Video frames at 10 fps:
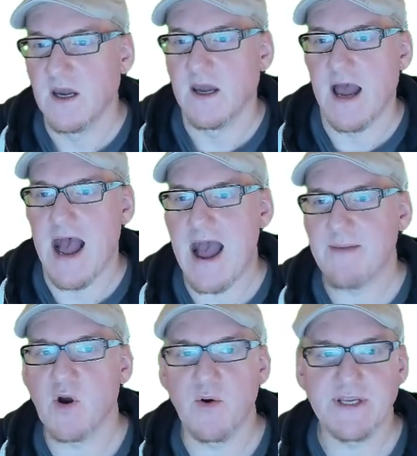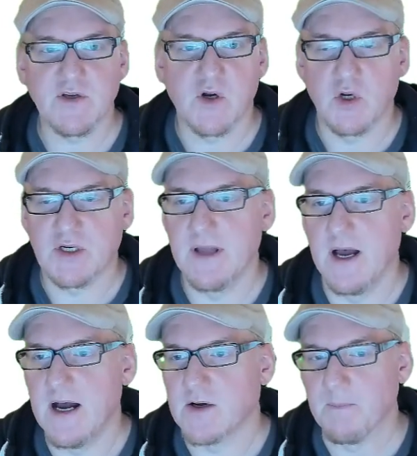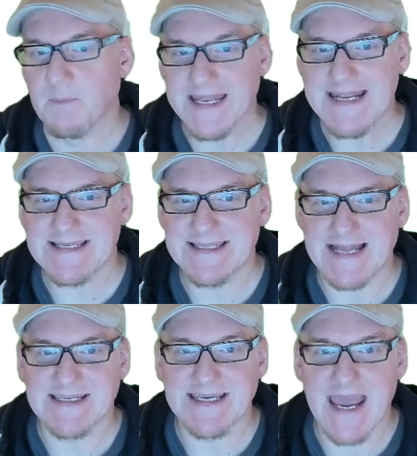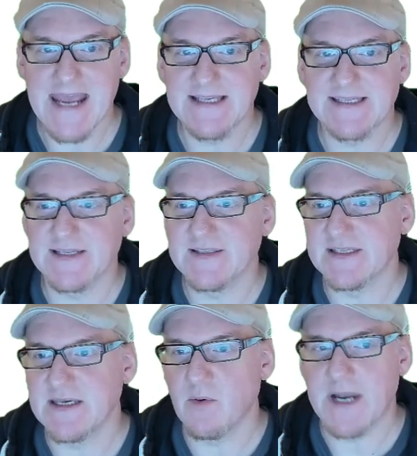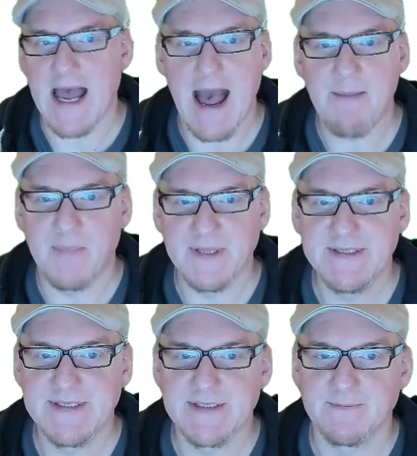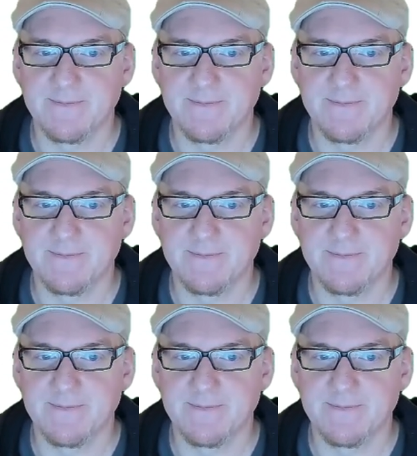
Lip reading: I'm going to complete that case and see what happens.